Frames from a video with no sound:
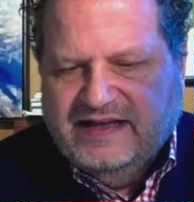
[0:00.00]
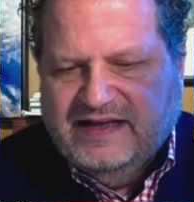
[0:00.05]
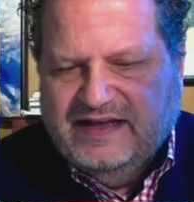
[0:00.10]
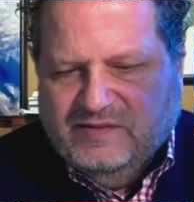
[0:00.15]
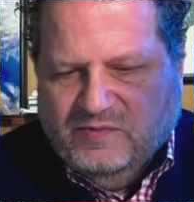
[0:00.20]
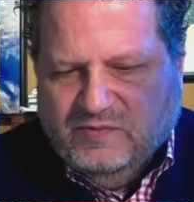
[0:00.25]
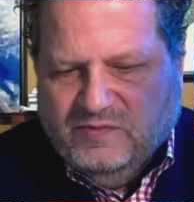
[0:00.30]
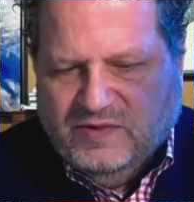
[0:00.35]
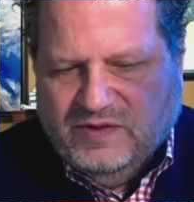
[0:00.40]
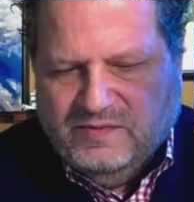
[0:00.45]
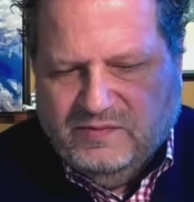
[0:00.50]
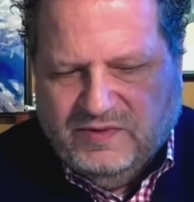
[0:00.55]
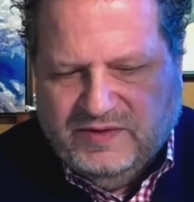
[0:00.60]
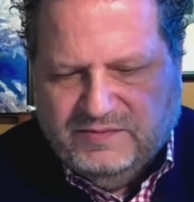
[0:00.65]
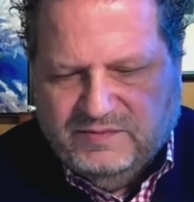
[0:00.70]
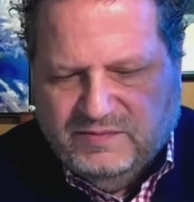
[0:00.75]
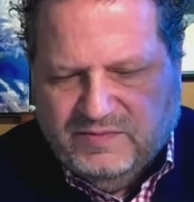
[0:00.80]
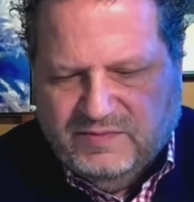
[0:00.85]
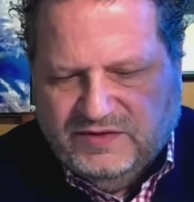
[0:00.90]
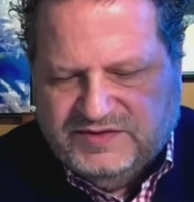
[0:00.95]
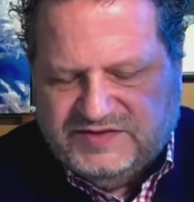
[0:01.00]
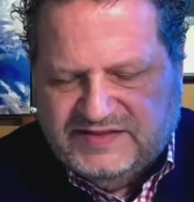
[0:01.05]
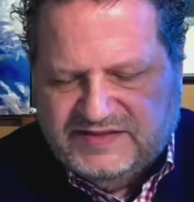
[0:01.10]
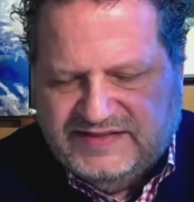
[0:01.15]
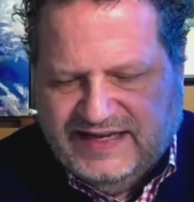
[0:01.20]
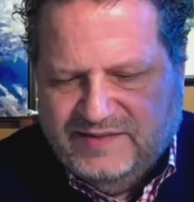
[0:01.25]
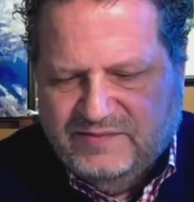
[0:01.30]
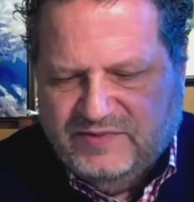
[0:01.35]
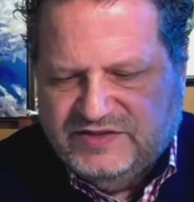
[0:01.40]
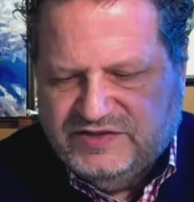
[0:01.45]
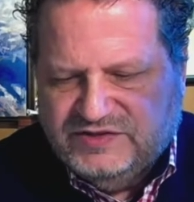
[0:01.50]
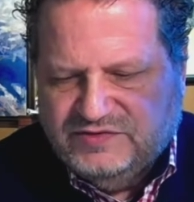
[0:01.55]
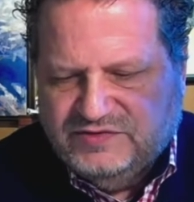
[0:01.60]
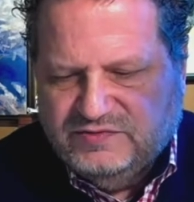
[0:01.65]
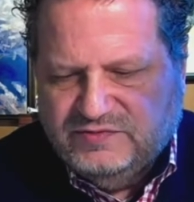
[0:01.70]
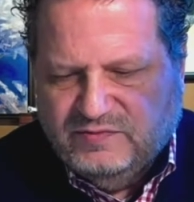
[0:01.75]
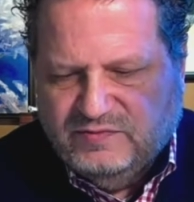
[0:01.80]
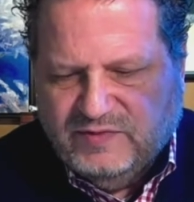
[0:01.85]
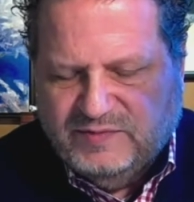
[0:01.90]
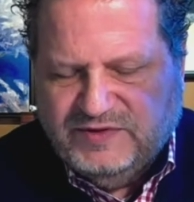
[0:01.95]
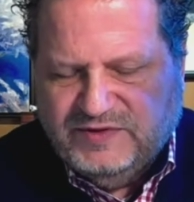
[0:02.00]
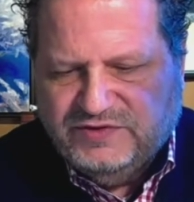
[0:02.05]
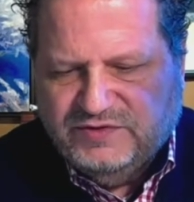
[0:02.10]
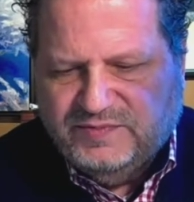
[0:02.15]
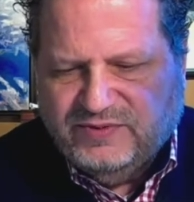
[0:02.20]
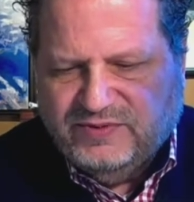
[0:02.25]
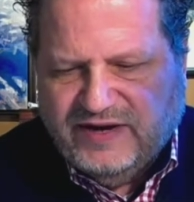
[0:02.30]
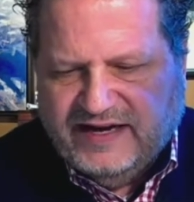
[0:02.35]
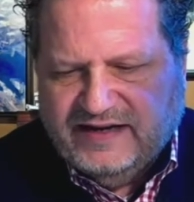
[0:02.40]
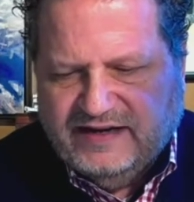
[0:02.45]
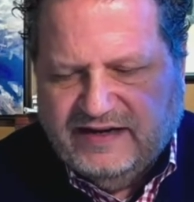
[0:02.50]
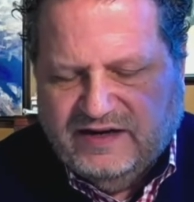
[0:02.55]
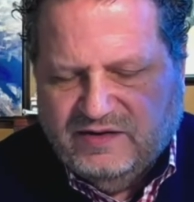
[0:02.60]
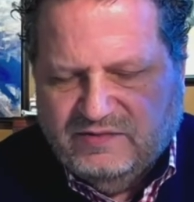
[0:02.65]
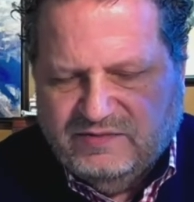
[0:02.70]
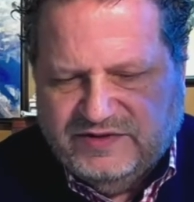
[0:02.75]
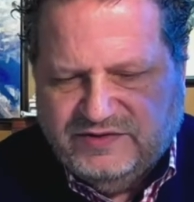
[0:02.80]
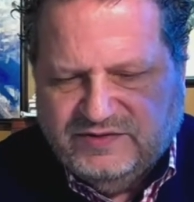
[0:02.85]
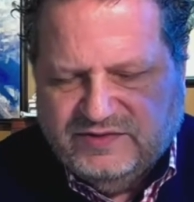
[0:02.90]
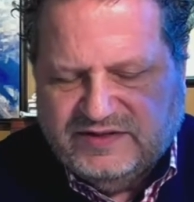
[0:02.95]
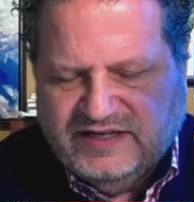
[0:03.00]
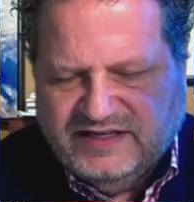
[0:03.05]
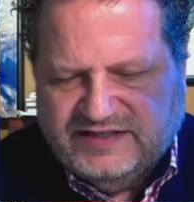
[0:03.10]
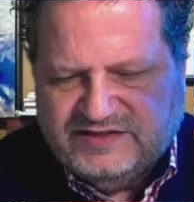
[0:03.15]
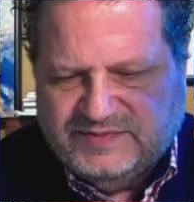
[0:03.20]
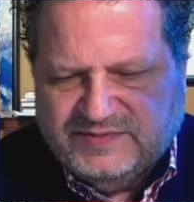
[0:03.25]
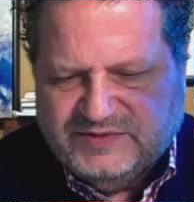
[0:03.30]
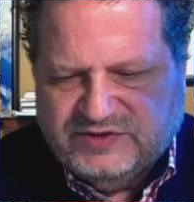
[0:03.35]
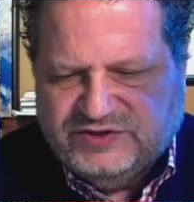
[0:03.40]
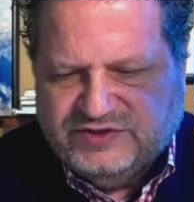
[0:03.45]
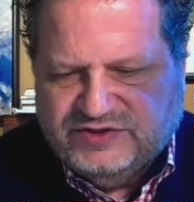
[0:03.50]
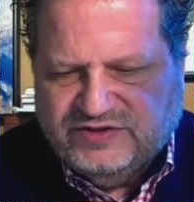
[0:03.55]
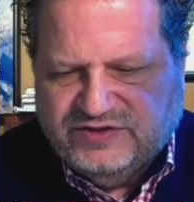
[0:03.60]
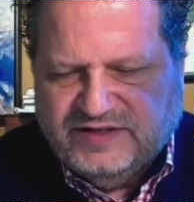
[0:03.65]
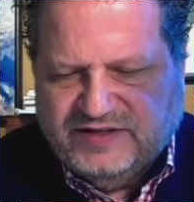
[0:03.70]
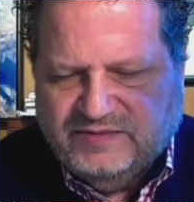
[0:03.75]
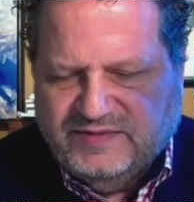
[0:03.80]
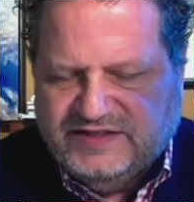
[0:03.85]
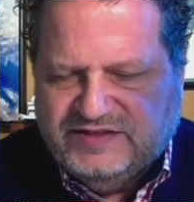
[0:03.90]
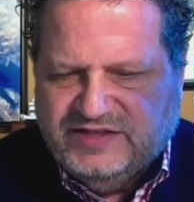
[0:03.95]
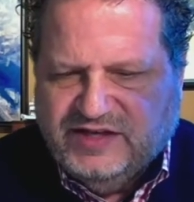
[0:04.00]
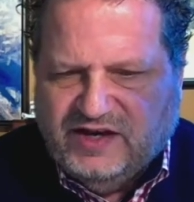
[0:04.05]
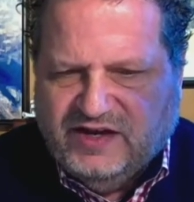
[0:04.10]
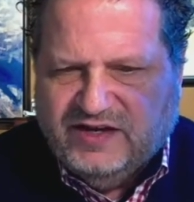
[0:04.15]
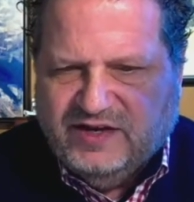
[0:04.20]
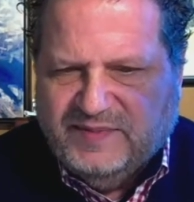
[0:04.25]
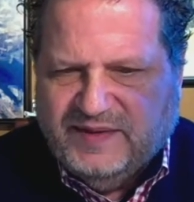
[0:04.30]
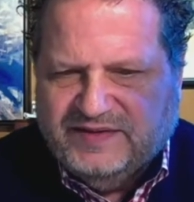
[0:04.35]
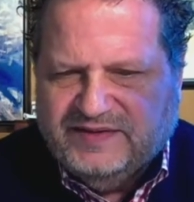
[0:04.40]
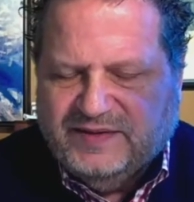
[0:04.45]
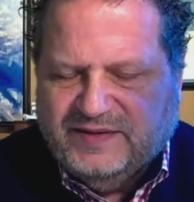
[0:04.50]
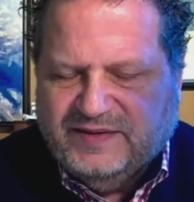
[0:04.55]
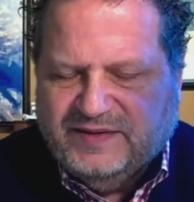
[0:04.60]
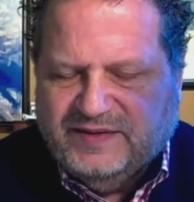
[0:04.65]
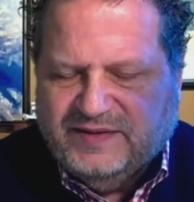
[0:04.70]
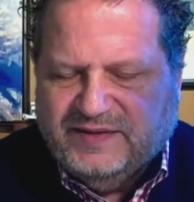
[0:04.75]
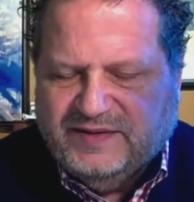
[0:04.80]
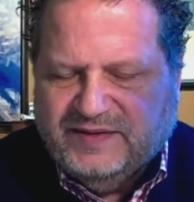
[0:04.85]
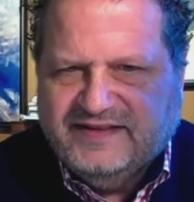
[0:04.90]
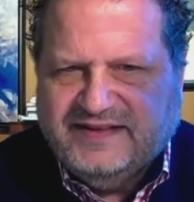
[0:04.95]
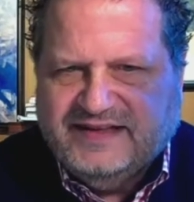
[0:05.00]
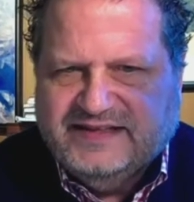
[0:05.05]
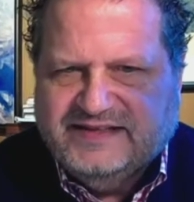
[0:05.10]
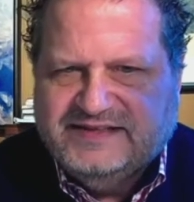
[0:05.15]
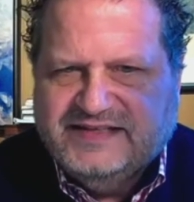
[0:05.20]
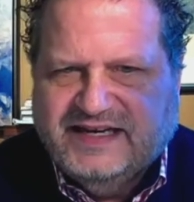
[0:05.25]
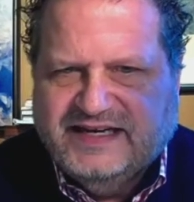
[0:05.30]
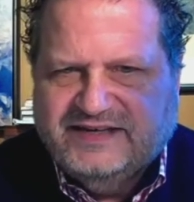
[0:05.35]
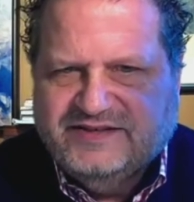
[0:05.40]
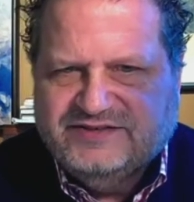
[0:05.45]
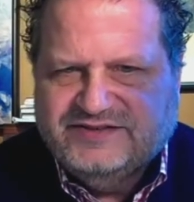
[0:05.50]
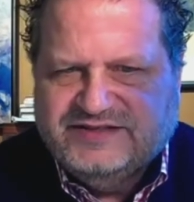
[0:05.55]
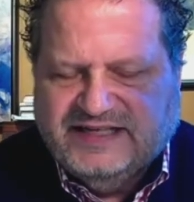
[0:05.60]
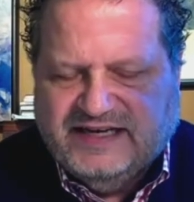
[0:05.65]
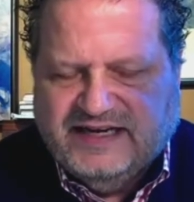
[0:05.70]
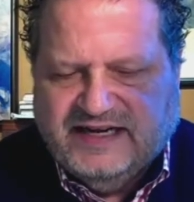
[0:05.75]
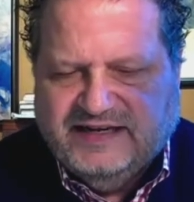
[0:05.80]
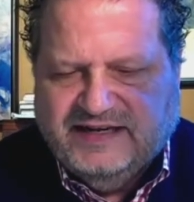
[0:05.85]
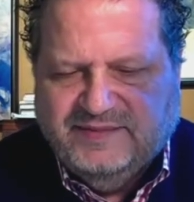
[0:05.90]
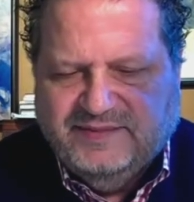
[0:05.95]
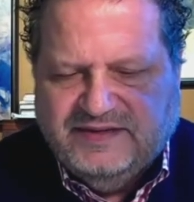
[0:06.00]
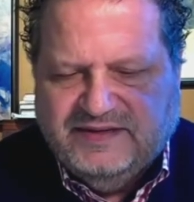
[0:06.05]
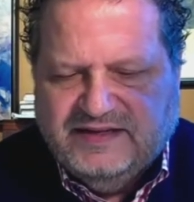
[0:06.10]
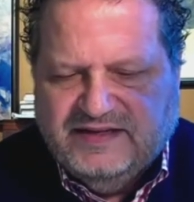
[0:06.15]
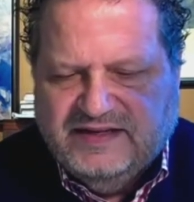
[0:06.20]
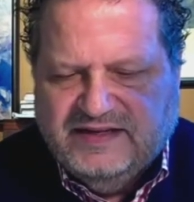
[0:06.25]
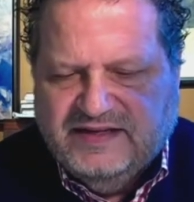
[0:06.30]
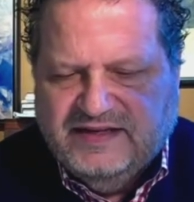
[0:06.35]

what most of the time we do when we do a product or we do a customer journey, we talk about the product the entire time.